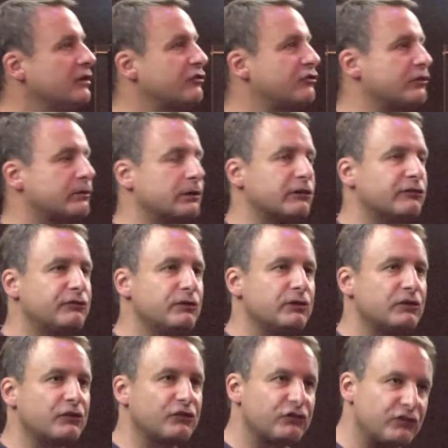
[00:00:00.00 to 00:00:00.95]
use to grow
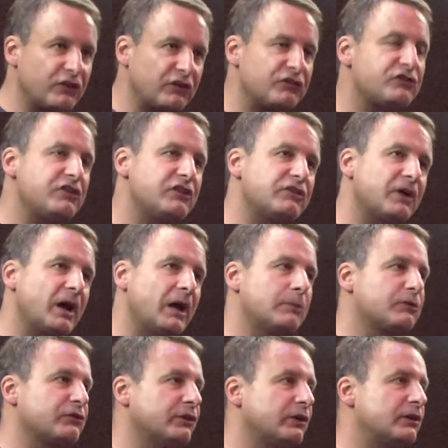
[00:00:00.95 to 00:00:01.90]
food is 60
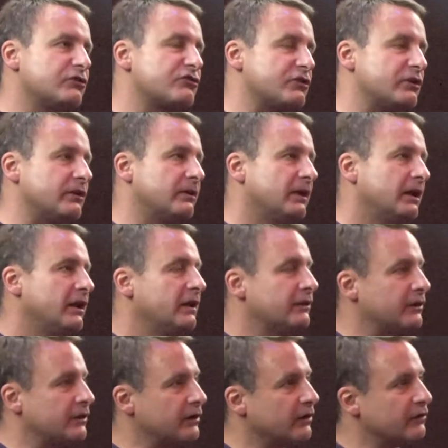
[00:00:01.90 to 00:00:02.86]
times larger
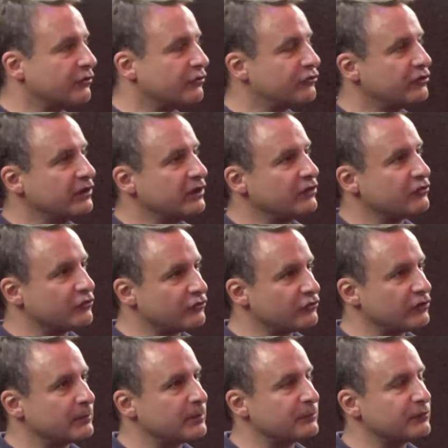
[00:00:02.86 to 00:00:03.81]
than all the cities and
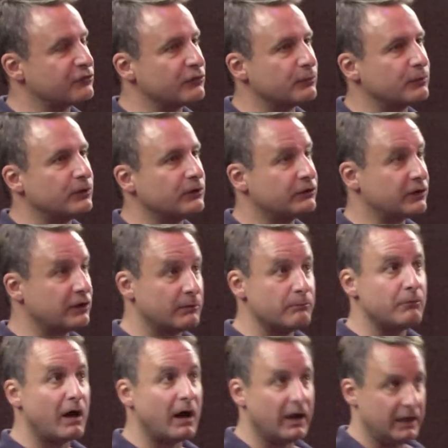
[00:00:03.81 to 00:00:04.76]
suburbs of the world
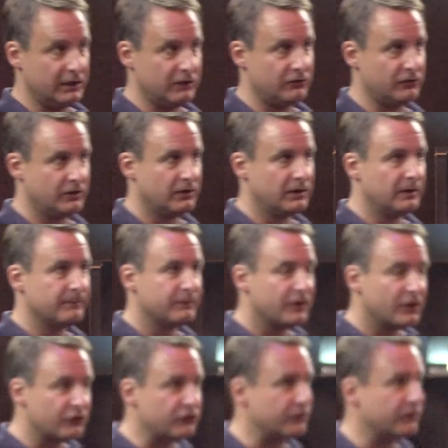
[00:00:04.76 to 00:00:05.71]
combined.
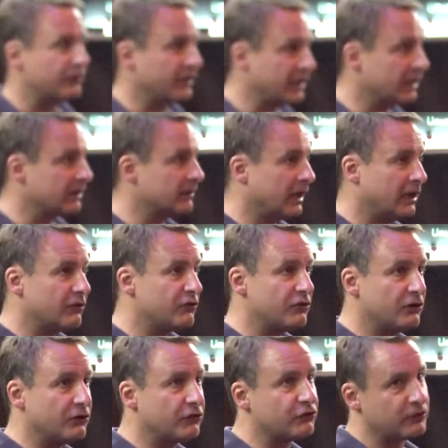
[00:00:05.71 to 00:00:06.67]
So you're thinking land
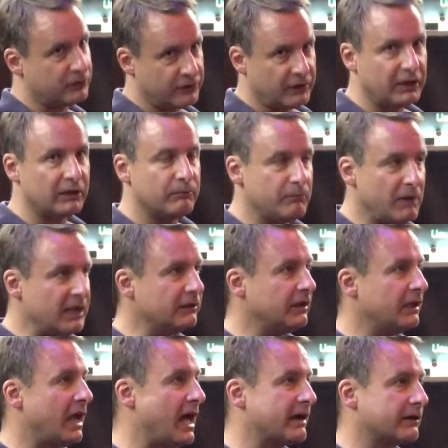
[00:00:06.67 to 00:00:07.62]
use, you're thinking
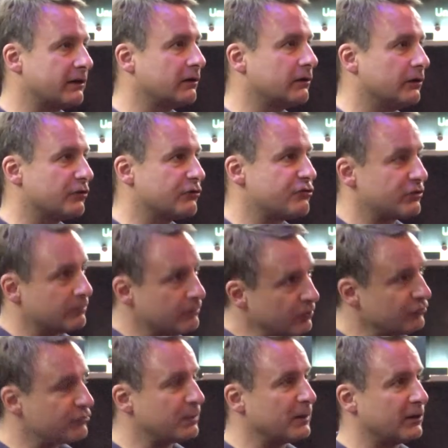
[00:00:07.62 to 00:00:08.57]
mainly agriculture in
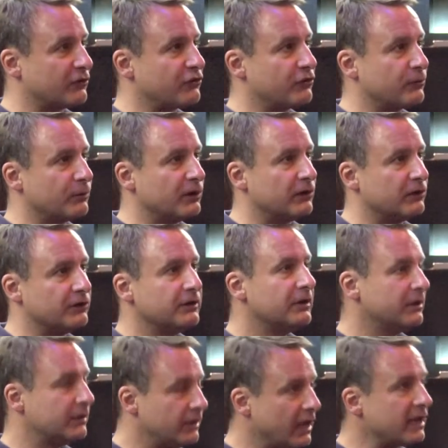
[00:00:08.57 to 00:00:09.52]
most parts of the world,
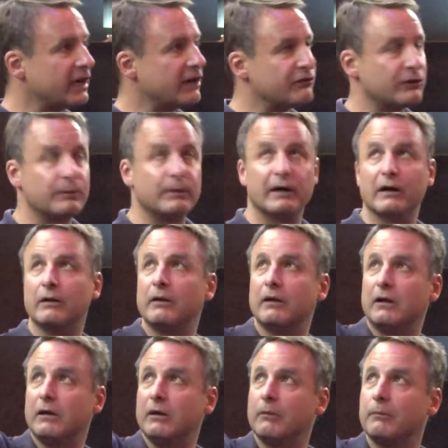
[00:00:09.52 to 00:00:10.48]
not everywhere,
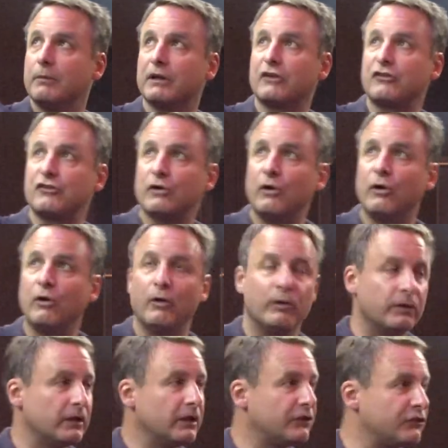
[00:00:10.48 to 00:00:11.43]
but as a
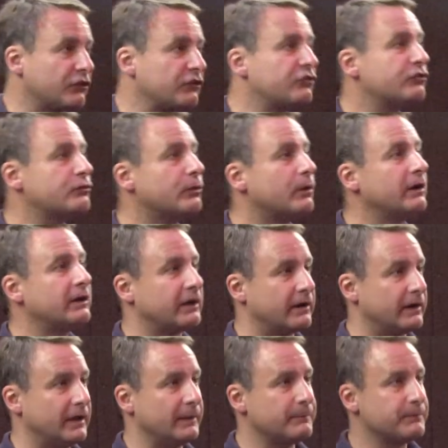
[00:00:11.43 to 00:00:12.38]
whole, it's
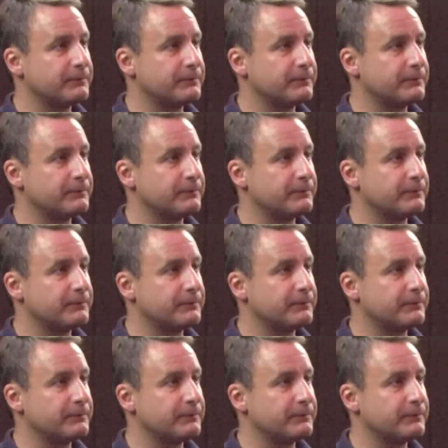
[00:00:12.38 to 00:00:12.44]
extraordinary.